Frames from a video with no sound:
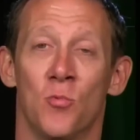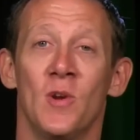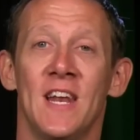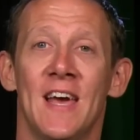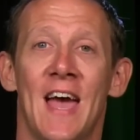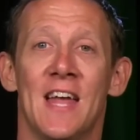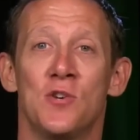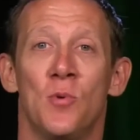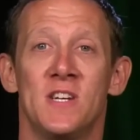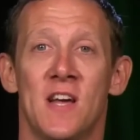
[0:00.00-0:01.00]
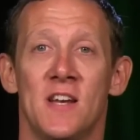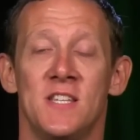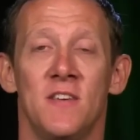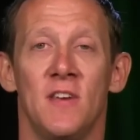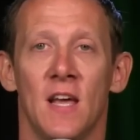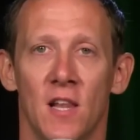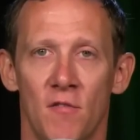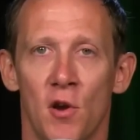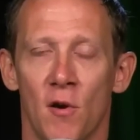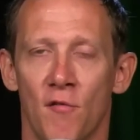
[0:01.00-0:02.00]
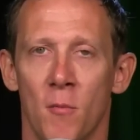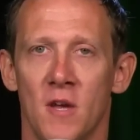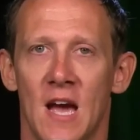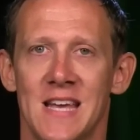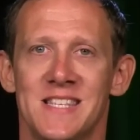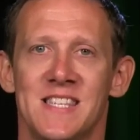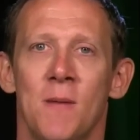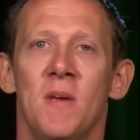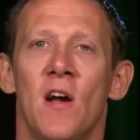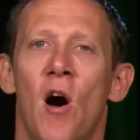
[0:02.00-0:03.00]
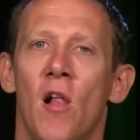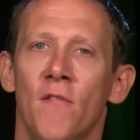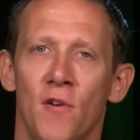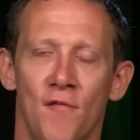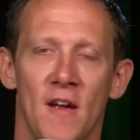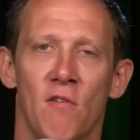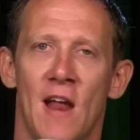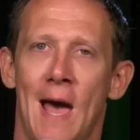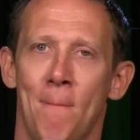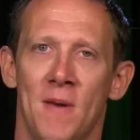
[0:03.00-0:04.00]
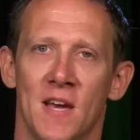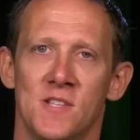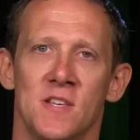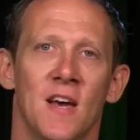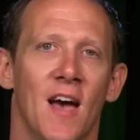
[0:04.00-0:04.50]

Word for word: arena at twit dot t v. I love hearing from you guys. Send me all of your favorite app picks.